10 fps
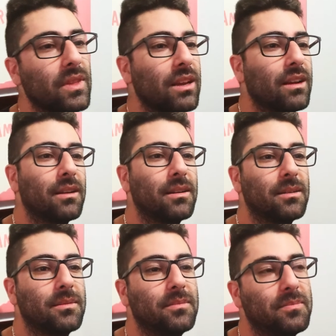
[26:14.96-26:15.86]

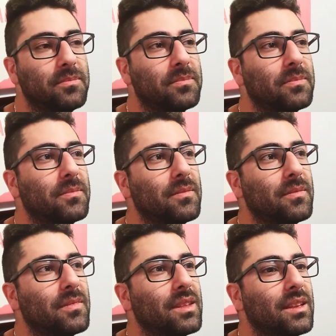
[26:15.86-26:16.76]
But
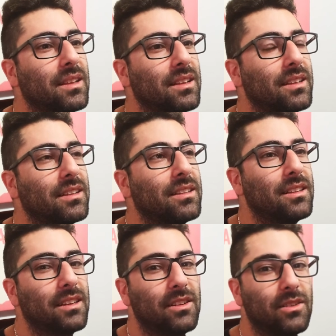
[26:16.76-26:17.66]
your face is so pretty.
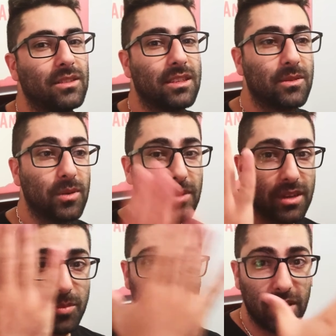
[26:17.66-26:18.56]
I know exactly. Well, I'm not
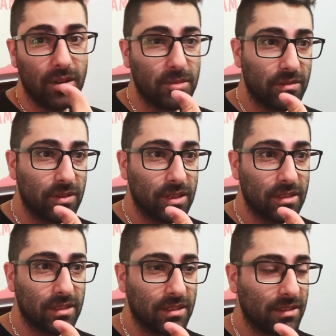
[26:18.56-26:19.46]
gonna put it on my
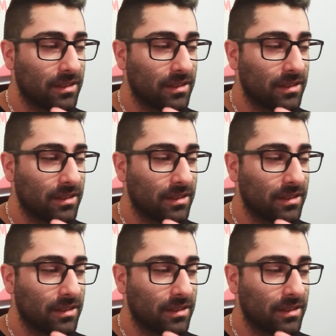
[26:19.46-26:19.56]
face.